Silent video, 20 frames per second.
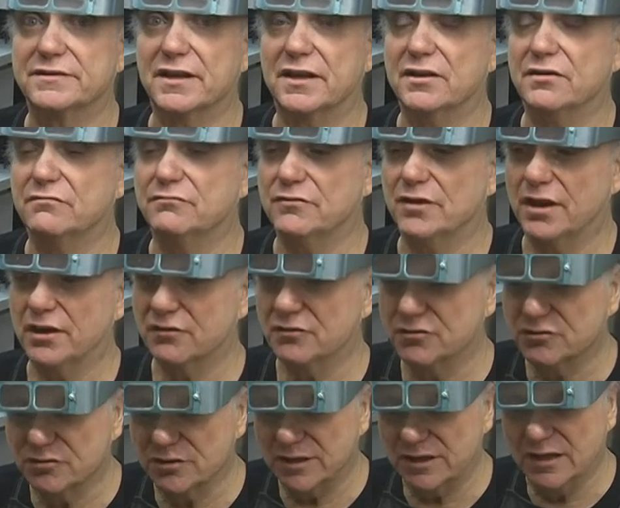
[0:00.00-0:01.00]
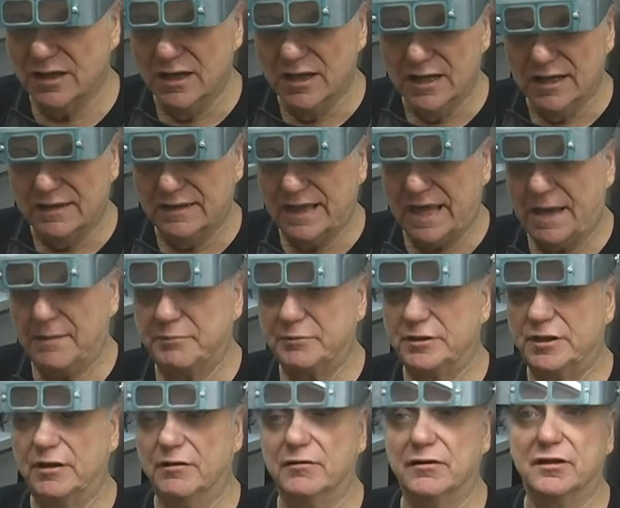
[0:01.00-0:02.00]
They usually,
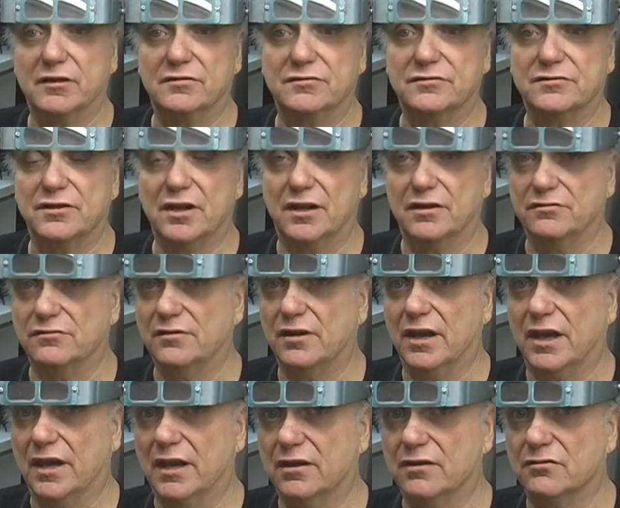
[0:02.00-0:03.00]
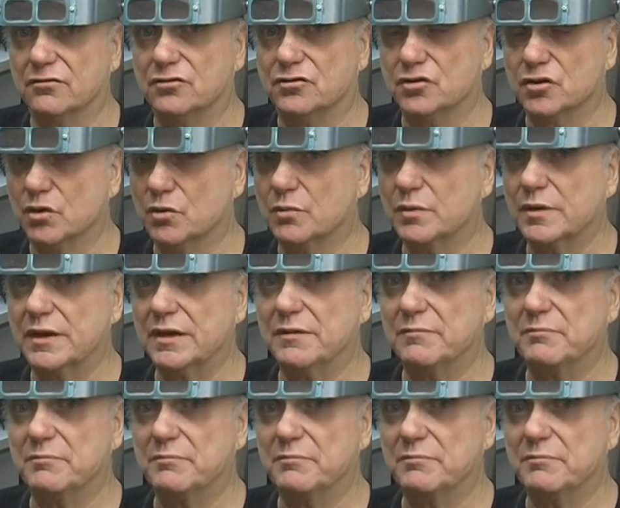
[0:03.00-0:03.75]
lapidary and jewelry